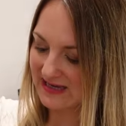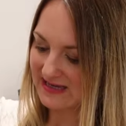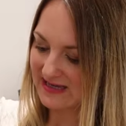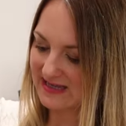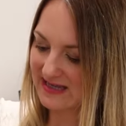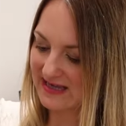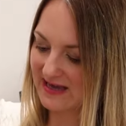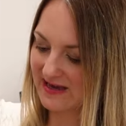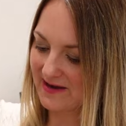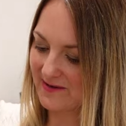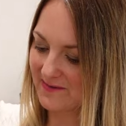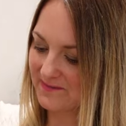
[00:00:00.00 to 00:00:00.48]

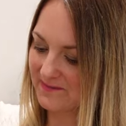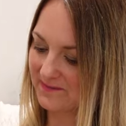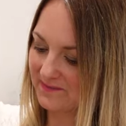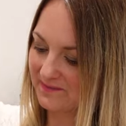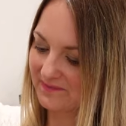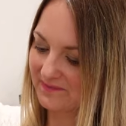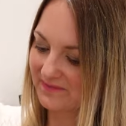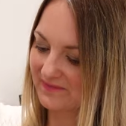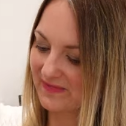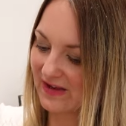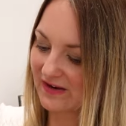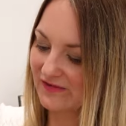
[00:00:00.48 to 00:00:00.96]
Yeah,
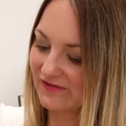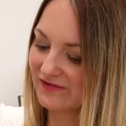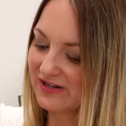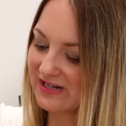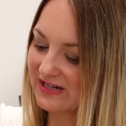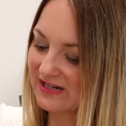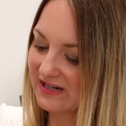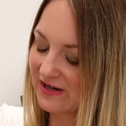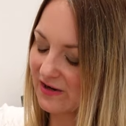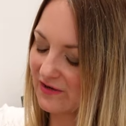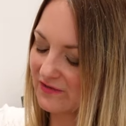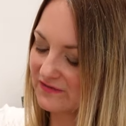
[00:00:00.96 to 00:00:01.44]
I
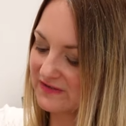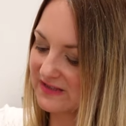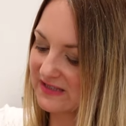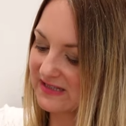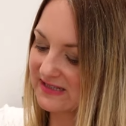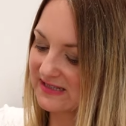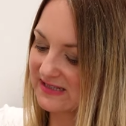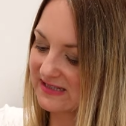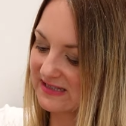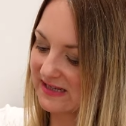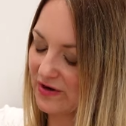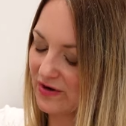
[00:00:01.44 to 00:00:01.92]
really love
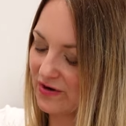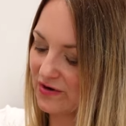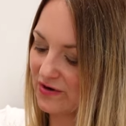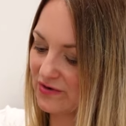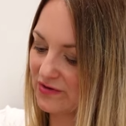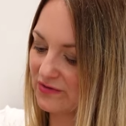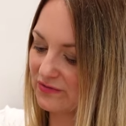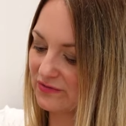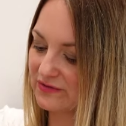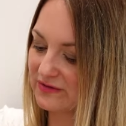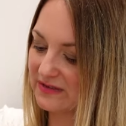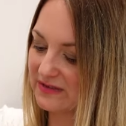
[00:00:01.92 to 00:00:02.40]
this
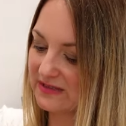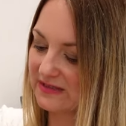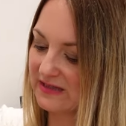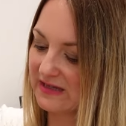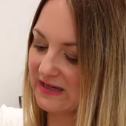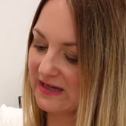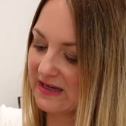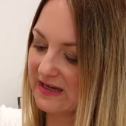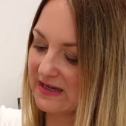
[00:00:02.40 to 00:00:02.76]
coat.